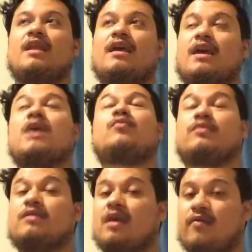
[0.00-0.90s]
He
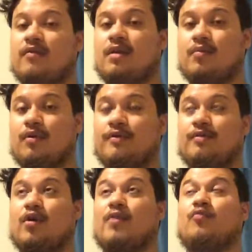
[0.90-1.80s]
was definitely
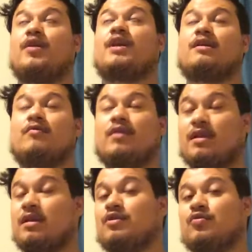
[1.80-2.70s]
personal. I really
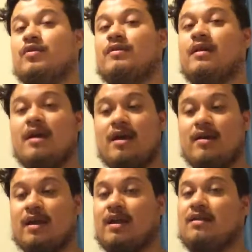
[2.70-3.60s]
enjoyed
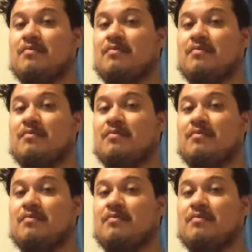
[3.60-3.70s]
getting to